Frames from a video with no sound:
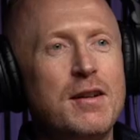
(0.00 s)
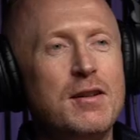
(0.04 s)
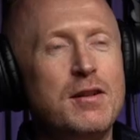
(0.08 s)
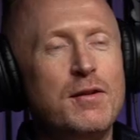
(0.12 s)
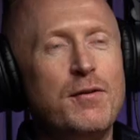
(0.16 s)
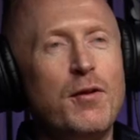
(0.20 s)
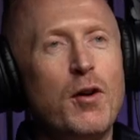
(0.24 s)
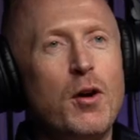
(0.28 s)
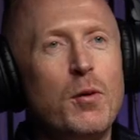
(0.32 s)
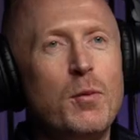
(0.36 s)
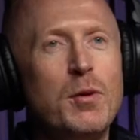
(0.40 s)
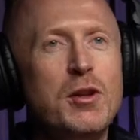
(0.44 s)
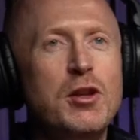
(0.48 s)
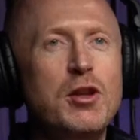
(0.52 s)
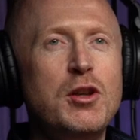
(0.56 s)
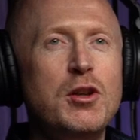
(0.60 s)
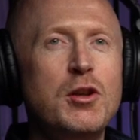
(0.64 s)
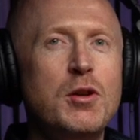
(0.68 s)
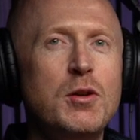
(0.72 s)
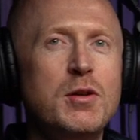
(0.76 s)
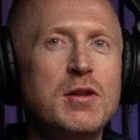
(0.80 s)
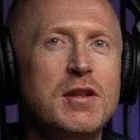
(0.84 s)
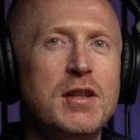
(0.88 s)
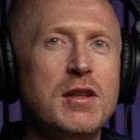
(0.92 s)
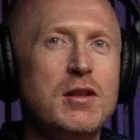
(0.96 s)
and you find when you
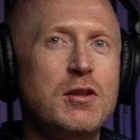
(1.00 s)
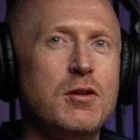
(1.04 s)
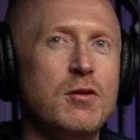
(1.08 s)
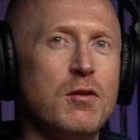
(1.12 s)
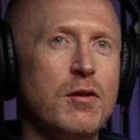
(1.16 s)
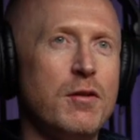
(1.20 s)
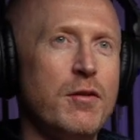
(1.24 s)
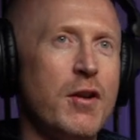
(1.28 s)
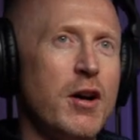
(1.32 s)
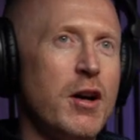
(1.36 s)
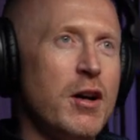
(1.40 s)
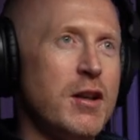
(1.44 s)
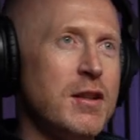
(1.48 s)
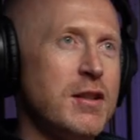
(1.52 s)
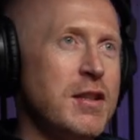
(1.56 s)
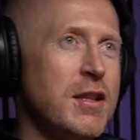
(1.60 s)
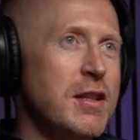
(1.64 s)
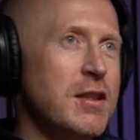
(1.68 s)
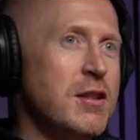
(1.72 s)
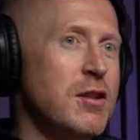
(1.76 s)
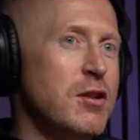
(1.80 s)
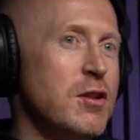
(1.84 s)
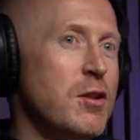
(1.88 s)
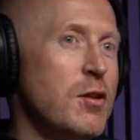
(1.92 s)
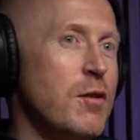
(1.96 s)
use it to your
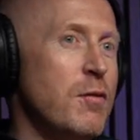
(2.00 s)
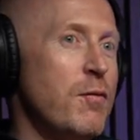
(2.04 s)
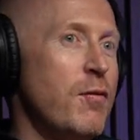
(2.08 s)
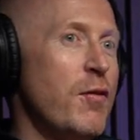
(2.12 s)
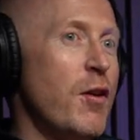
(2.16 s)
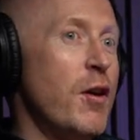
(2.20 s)
advantage and you